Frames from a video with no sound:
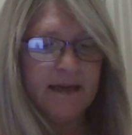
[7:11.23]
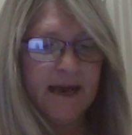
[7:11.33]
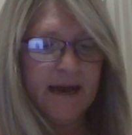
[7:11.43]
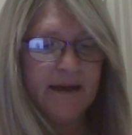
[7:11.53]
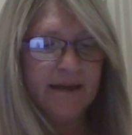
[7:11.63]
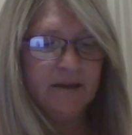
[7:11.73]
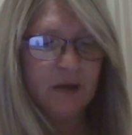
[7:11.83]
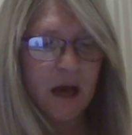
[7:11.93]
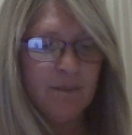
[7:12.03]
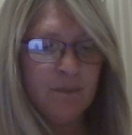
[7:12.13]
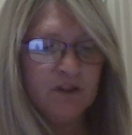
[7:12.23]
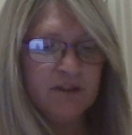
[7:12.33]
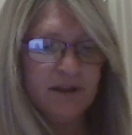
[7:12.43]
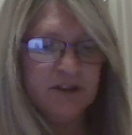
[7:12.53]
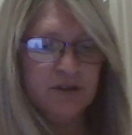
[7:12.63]
he had a lot more
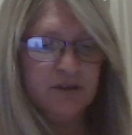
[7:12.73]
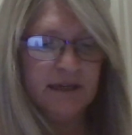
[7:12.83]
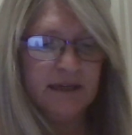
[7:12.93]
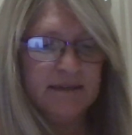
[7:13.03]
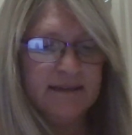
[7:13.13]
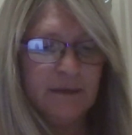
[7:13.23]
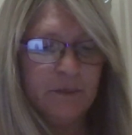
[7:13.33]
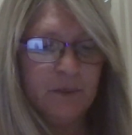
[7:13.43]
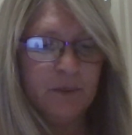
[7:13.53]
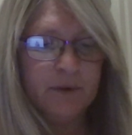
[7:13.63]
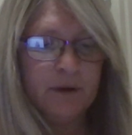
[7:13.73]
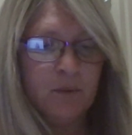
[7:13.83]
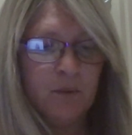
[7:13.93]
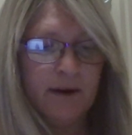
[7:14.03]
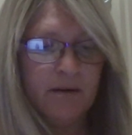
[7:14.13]
special needs that we weren't
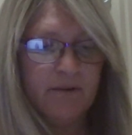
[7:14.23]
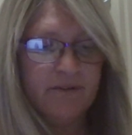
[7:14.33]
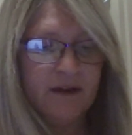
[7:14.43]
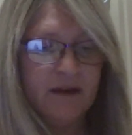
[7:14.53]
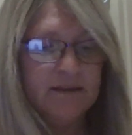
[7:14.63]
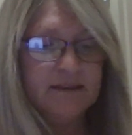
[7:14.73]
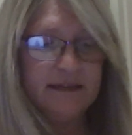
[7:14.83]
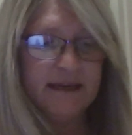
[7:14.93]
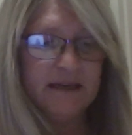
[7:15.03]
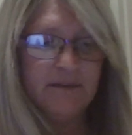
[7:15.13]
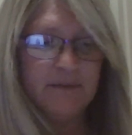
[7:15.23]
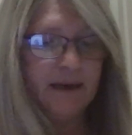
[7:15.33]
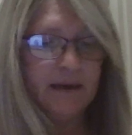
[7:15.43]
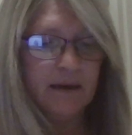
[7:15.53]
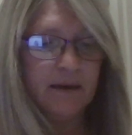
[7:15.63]
aware of
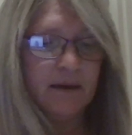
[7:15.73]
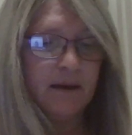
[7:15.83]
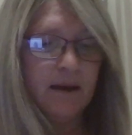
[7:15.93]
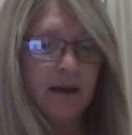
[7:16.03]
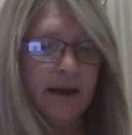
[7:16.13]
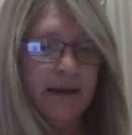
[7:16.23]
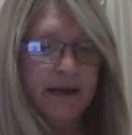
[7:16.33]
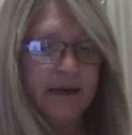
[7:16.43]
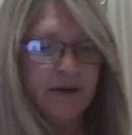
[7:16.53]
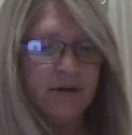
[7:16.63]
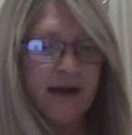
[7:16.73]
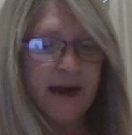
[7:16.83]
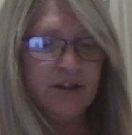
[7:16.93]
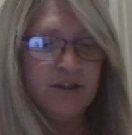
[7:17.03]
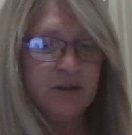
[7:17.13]
and In
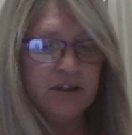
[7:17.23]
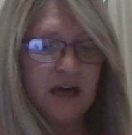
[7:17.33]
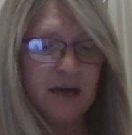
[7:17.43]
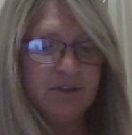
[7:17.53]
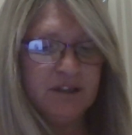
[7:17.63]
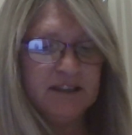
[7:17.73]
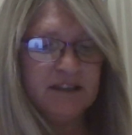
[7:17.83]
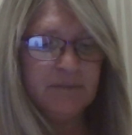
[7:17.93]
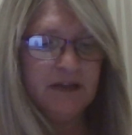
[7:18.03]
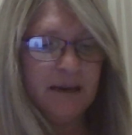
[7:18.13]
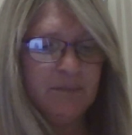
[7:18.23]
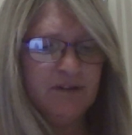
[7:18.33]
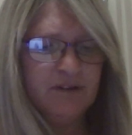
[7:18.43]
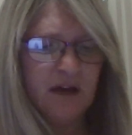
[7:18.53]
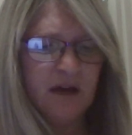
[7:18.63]
international adoption, sometimes
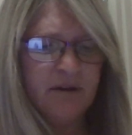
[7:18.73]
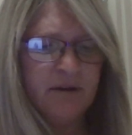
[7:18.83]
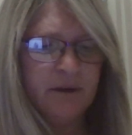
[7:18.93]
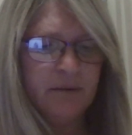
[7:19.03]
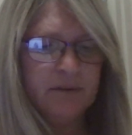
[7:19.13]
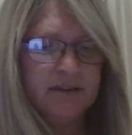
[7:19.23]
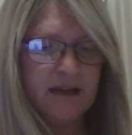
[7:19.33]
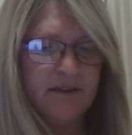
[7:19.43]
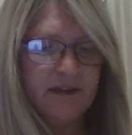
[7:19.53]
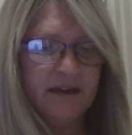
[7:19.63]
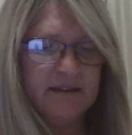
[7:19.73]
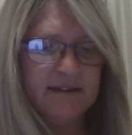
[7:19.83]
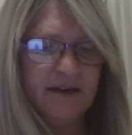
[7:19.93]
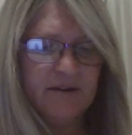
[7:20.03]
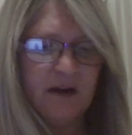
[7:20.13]
there's unknowns and things
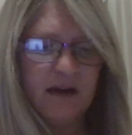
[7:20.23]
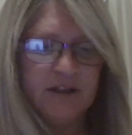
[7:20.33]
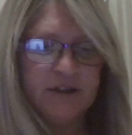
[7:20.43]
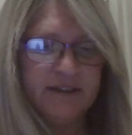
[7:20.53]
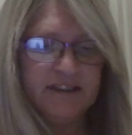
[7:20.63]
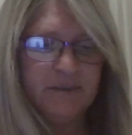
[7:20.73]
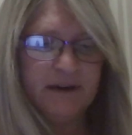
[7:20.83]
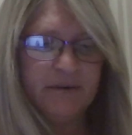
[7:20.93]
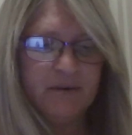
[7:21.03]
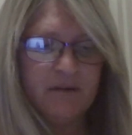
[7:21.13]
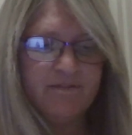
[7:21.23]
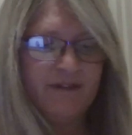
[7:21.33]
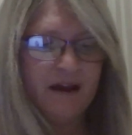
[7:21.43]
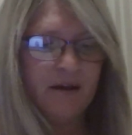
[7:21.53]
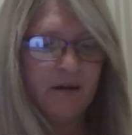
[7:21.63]
that are not transparent on
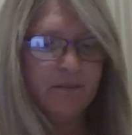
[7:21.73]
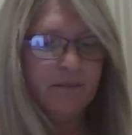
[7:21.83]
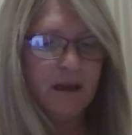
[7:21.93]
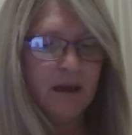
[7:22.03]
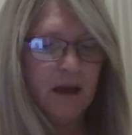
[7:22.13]
file.